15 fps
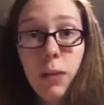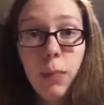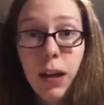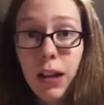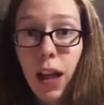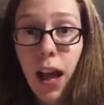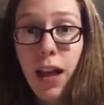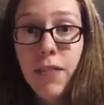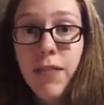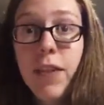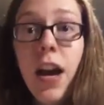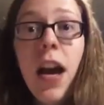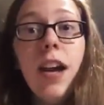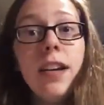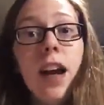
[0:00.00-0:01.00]
in my life.
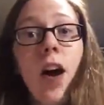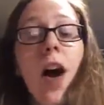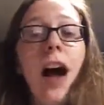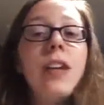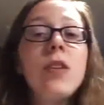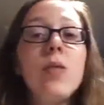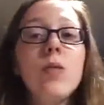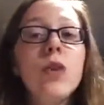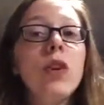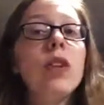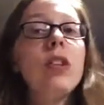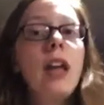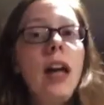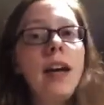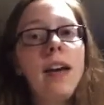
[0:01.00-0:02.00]
Now, I don't look
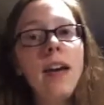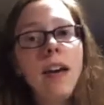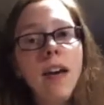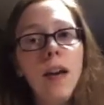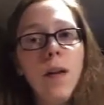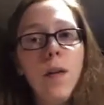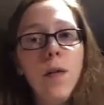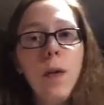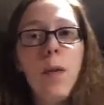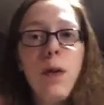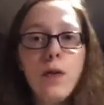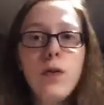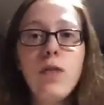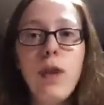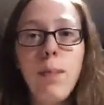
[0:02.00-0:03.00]
like the
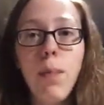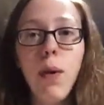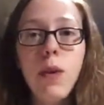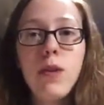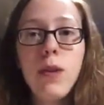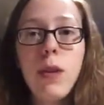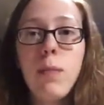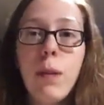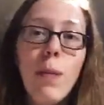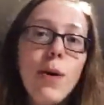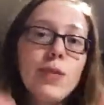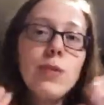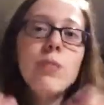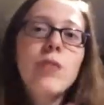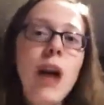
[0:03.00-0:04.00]
most fit person, but I'm
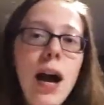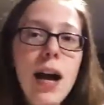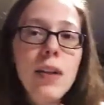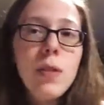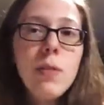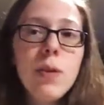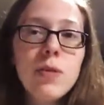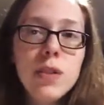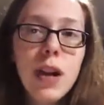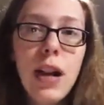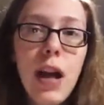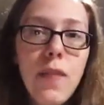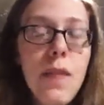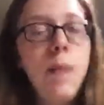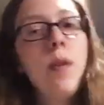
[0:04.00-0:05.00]
also not the most
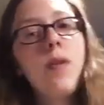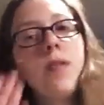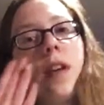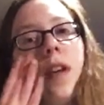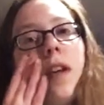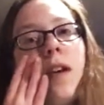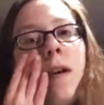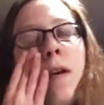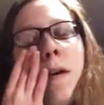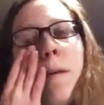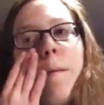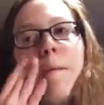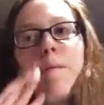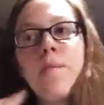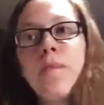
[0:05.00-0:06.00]
unhealthy person.
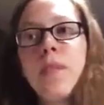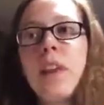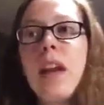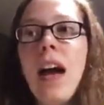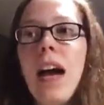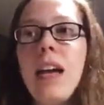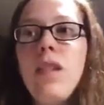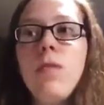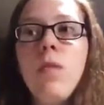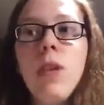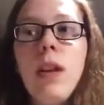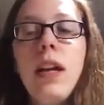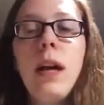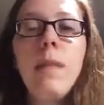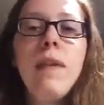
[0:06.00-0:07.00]

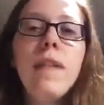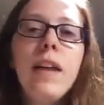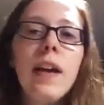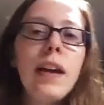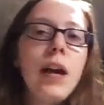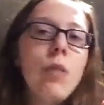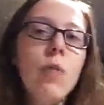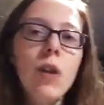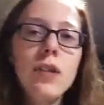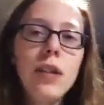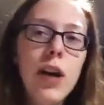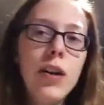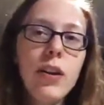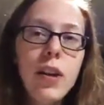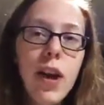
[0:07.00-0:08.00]
I worked
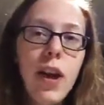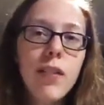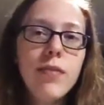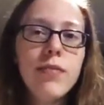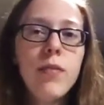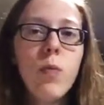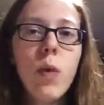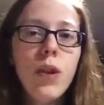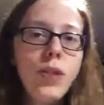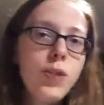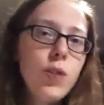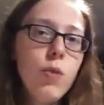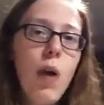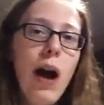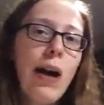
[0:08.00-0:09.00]
out enough. Once
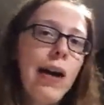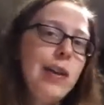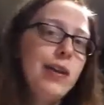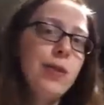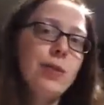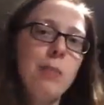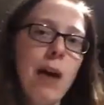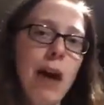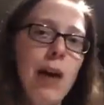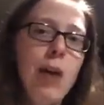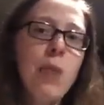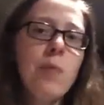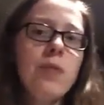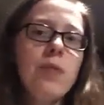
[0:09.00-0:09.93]
in a while, I do some at-home